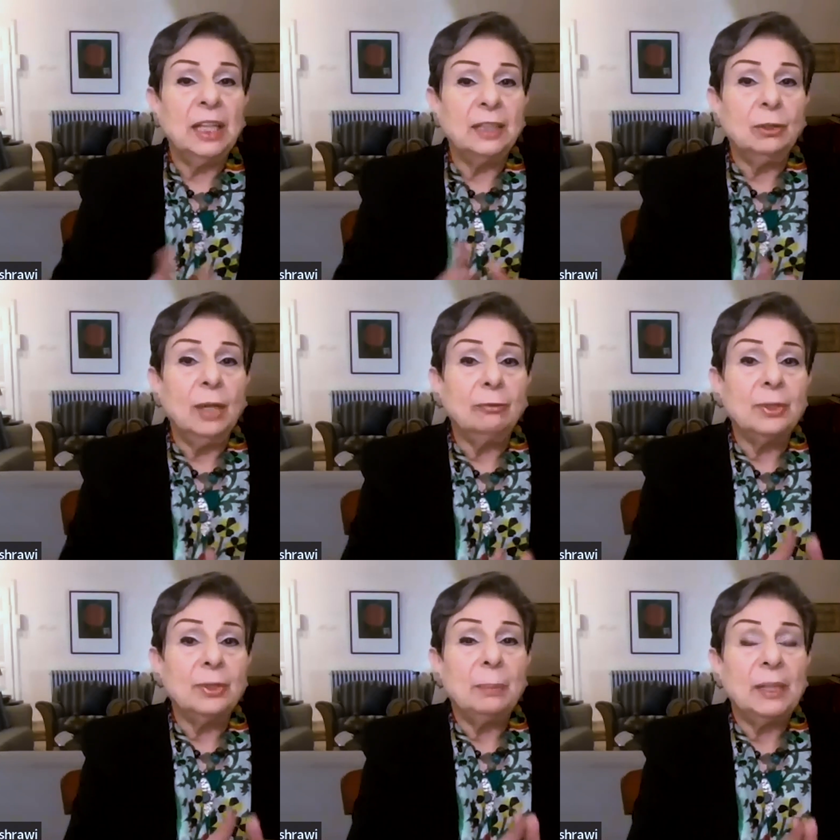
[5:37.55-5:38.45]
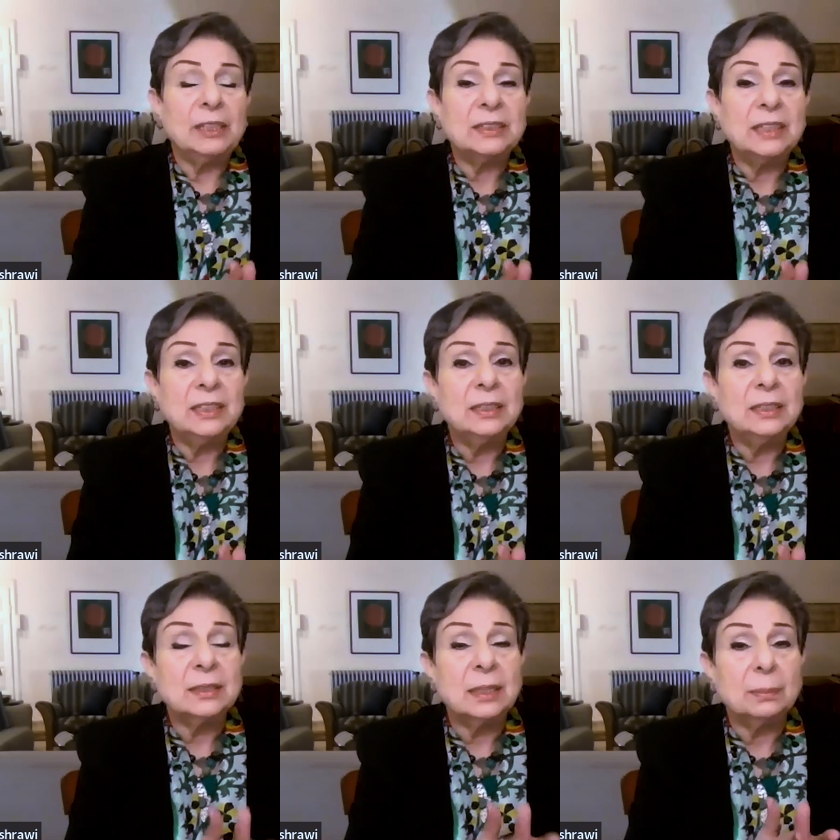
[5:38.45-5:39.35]
And you have with the
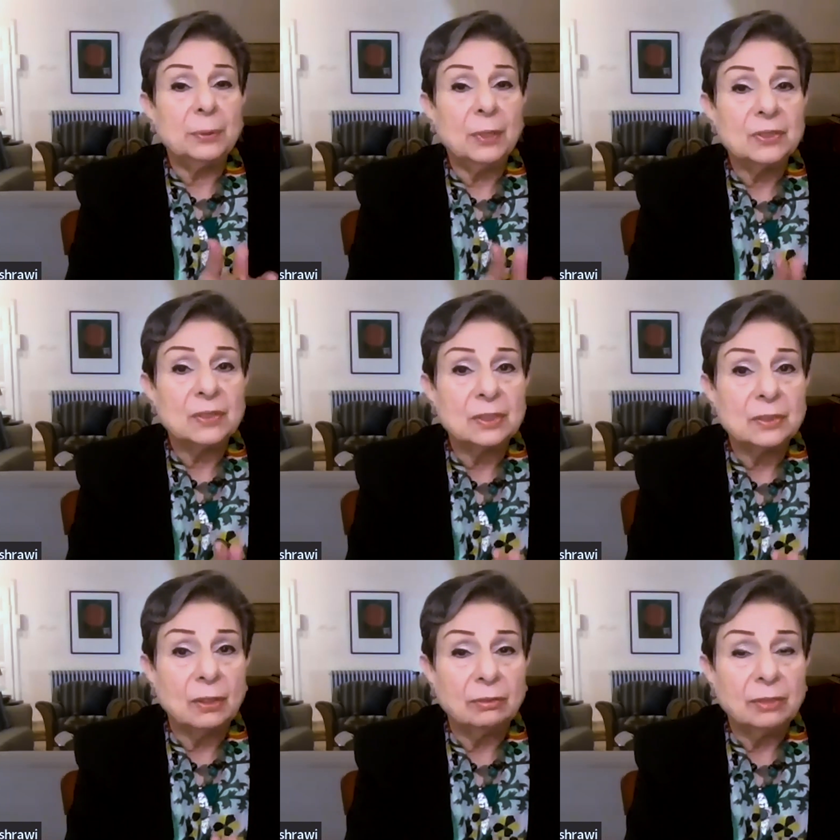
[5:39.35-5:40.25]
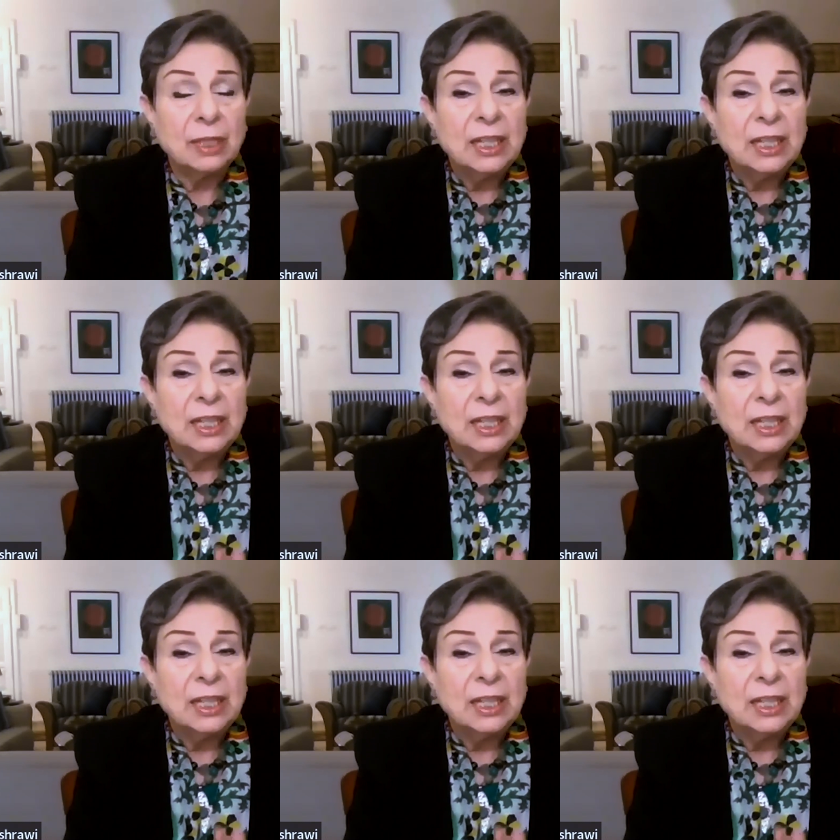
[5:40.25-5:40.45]
Palestinians a process of